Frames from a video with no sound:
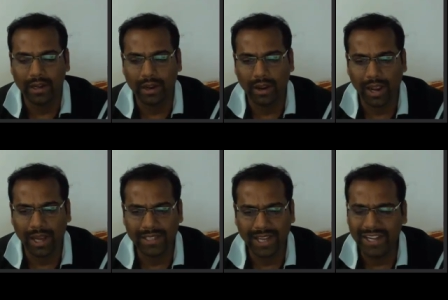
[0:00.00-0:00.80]
And
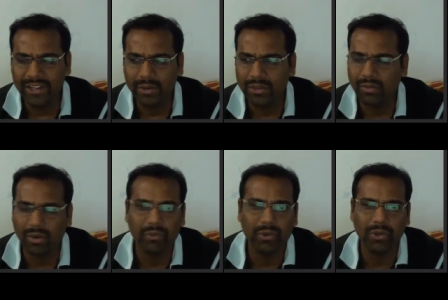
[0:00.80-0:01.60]
as an end
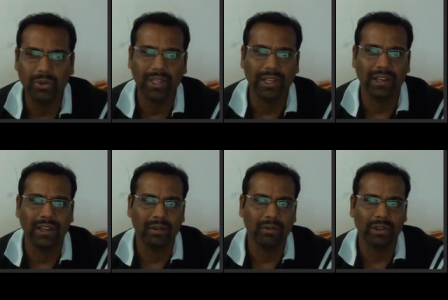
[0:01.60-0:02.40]
user, what would you
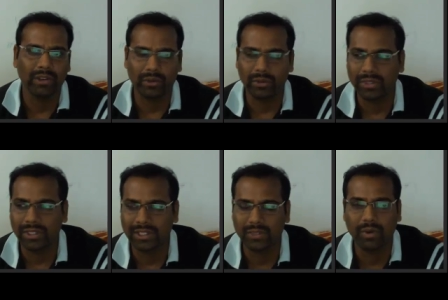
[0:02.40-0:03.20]
think, when you're
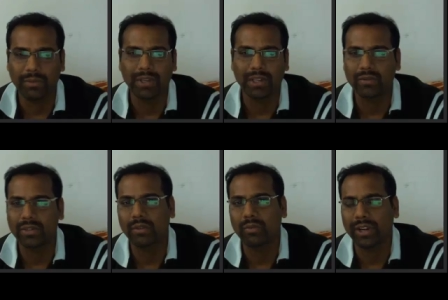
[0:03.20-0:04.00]
using these
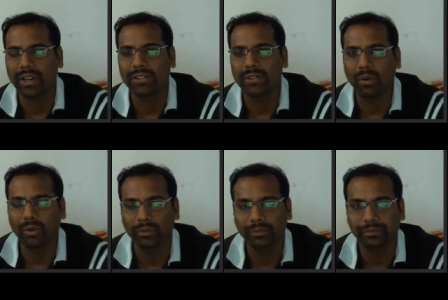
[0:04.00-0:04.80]
websites which are really
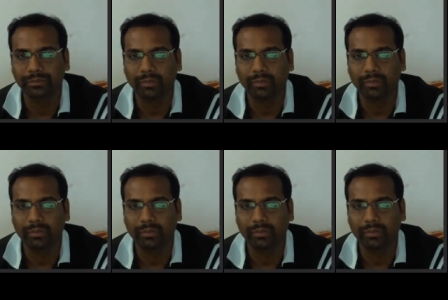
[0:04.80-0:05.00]
slow?